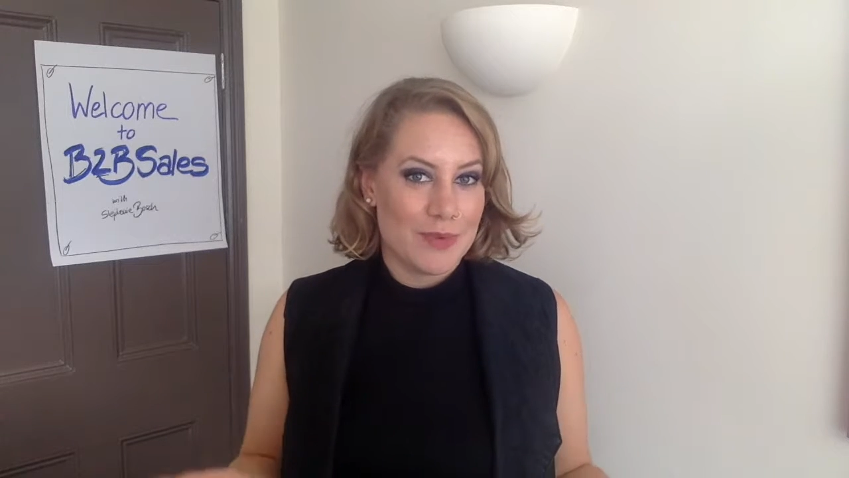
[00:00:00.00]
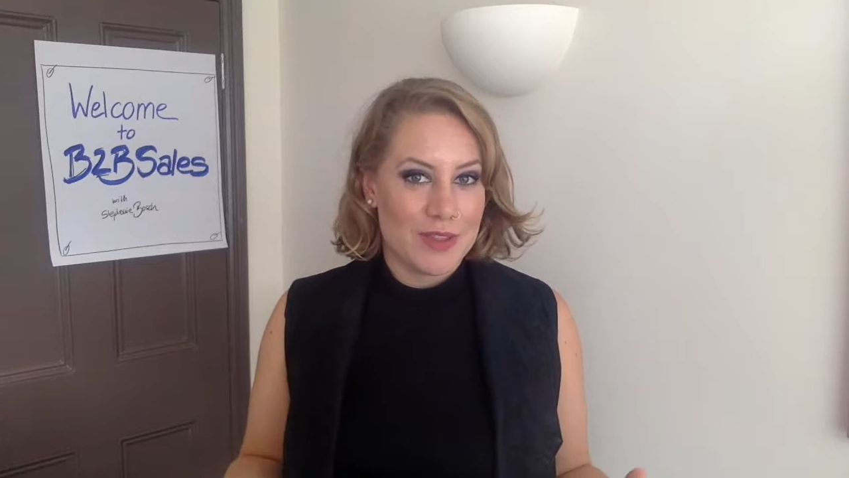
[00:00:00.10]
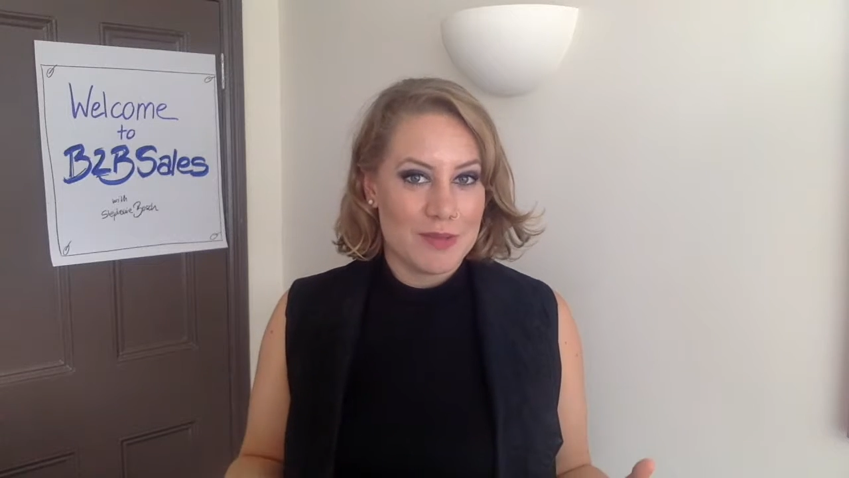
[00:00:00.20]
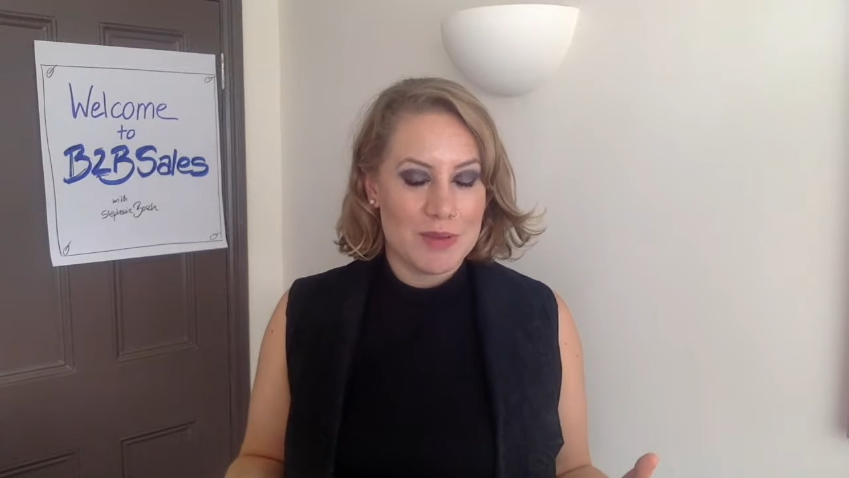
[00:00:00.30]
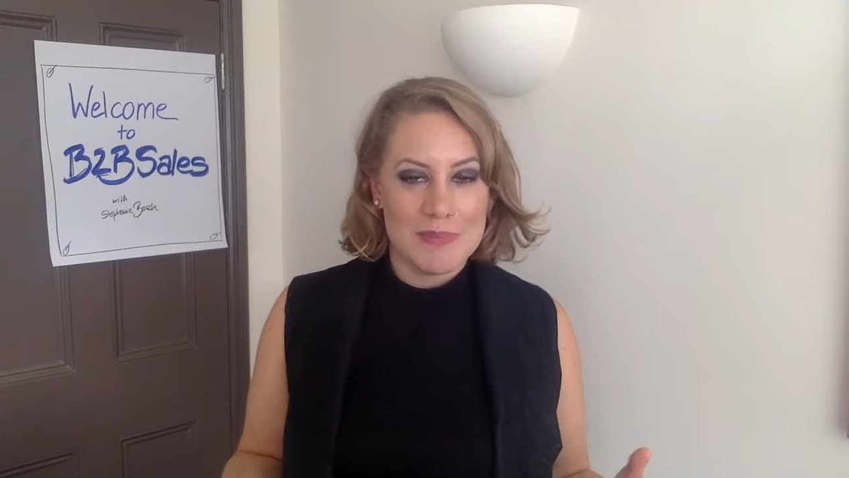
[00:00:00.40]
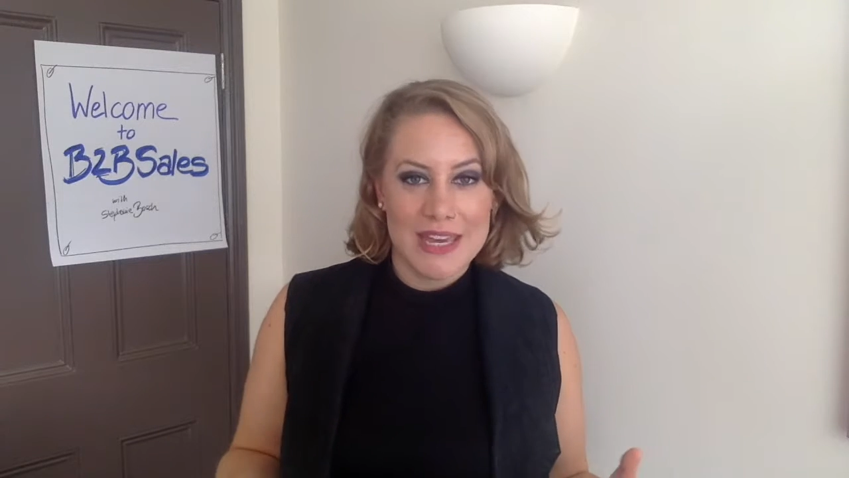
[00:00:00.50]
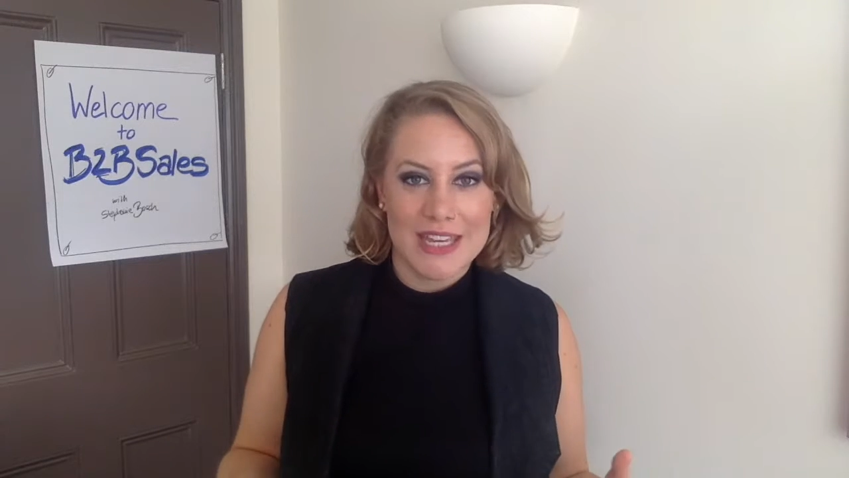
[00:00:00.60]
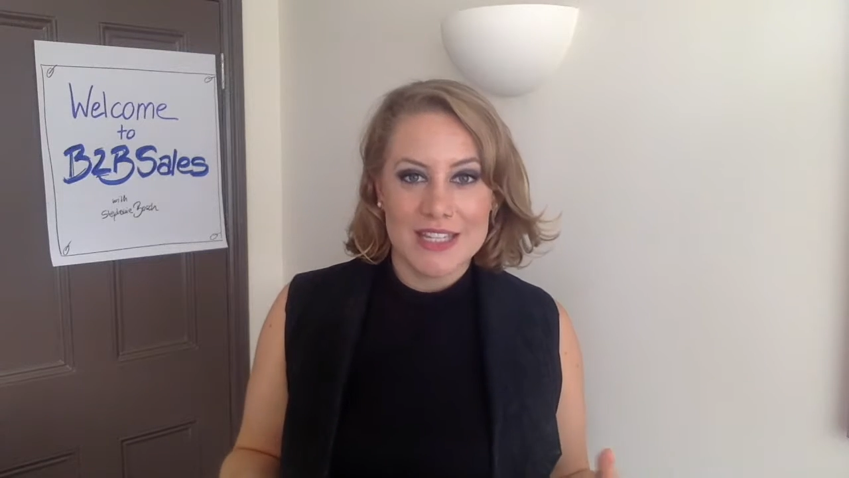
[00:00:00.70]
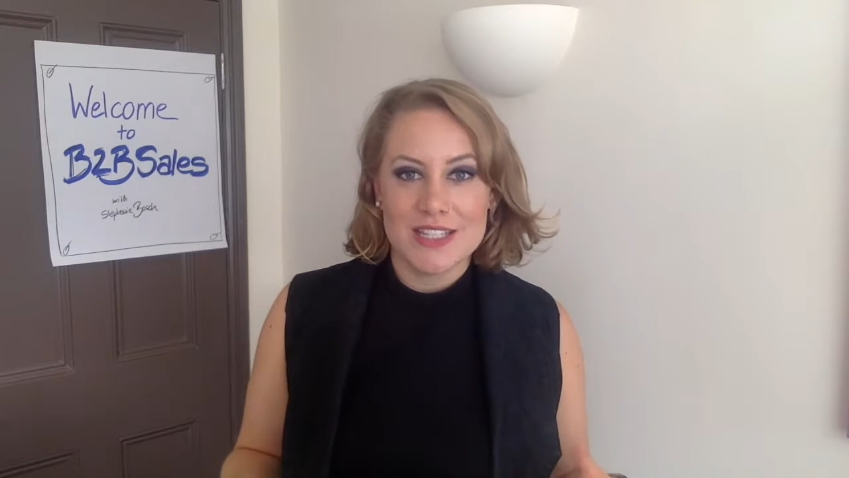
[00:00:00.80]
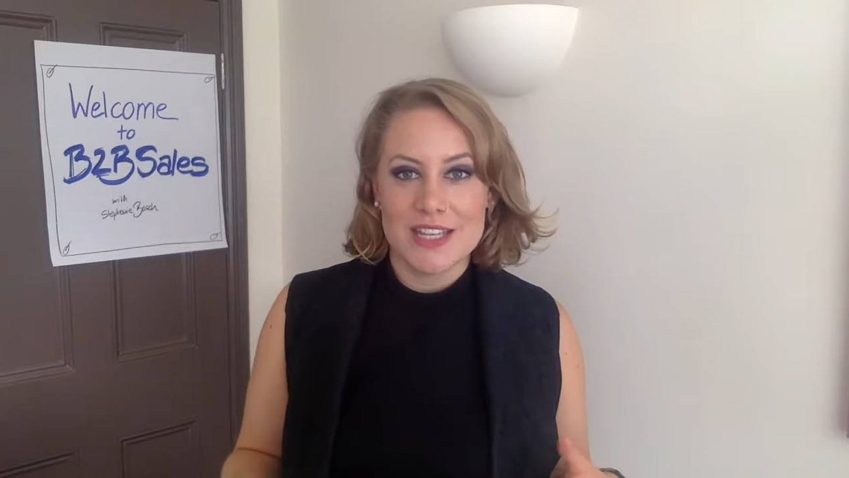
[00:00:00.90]
with human
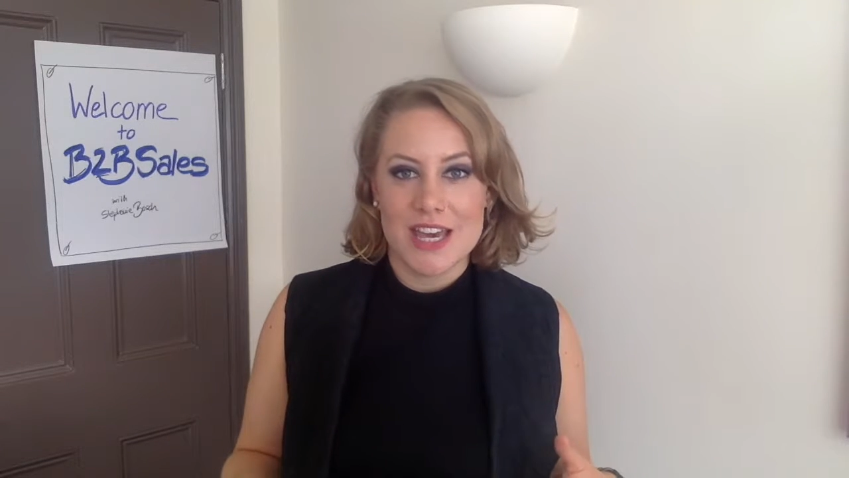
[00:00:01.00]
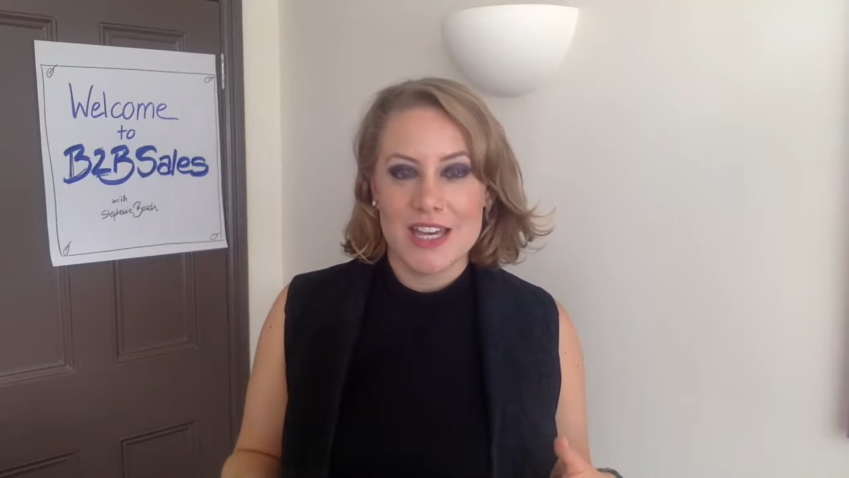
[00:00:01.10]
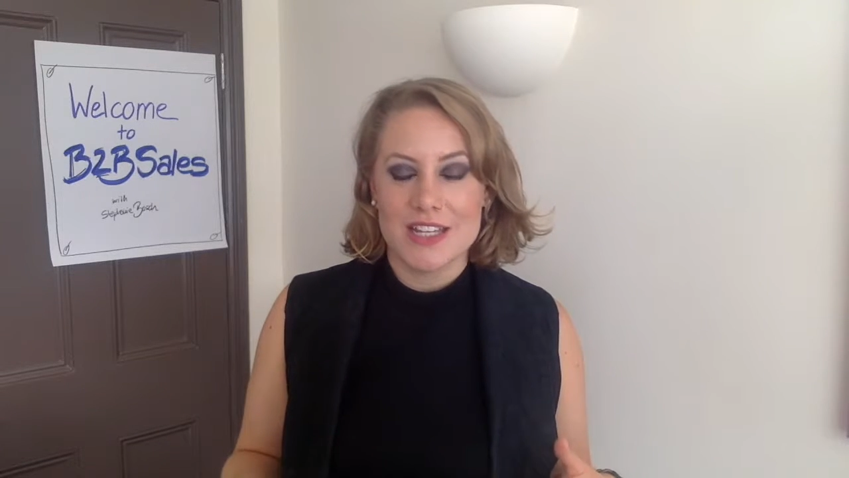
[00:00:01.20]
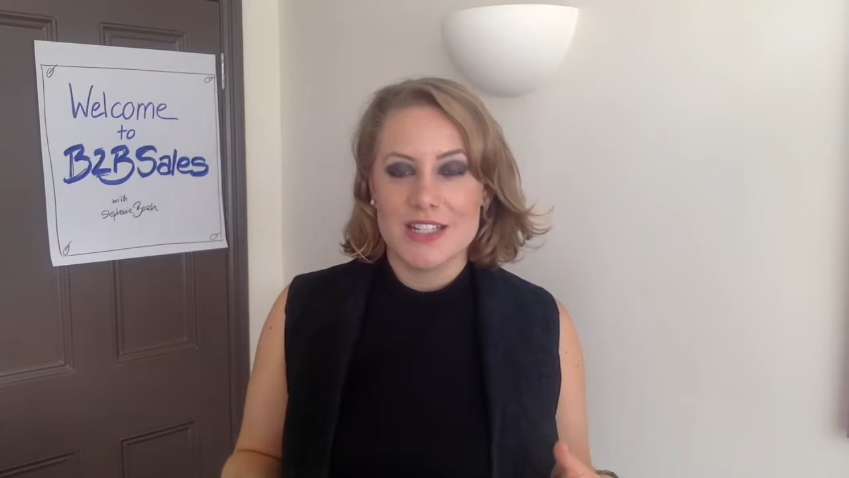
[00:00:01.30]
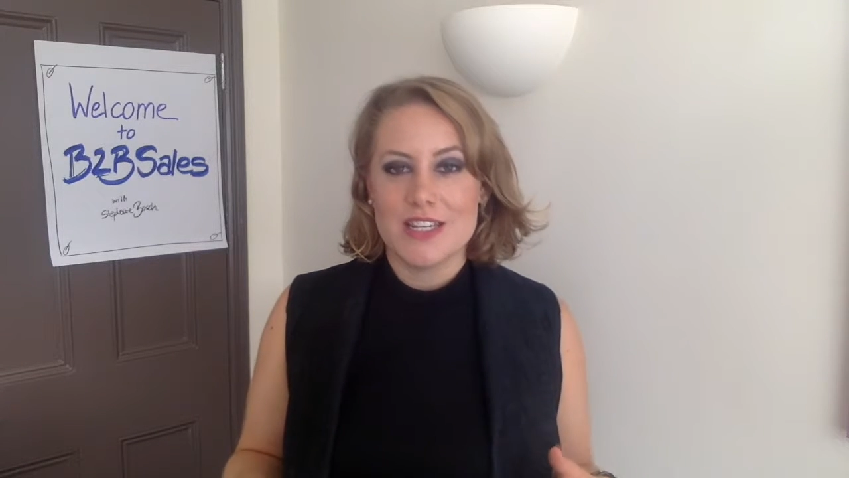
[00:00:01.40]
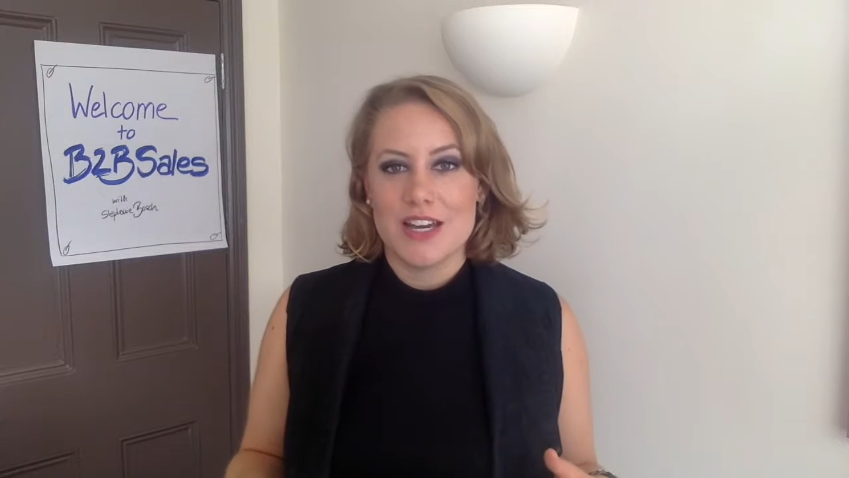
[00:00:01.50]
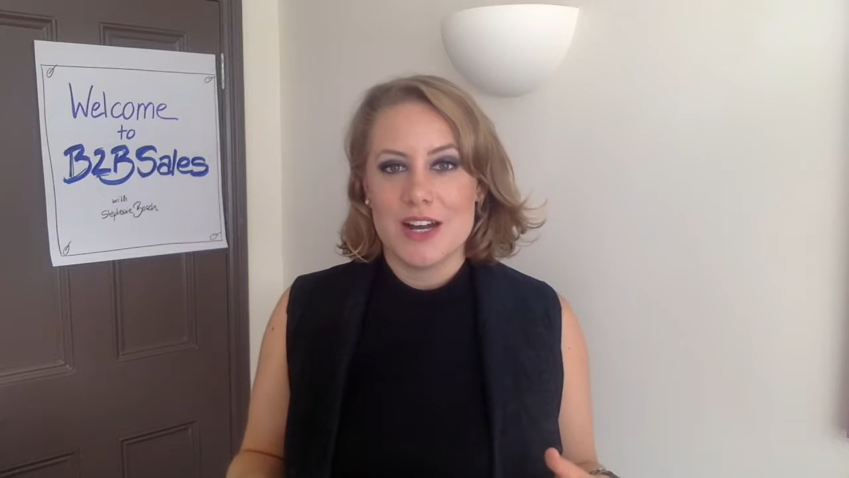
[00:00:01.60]
beings and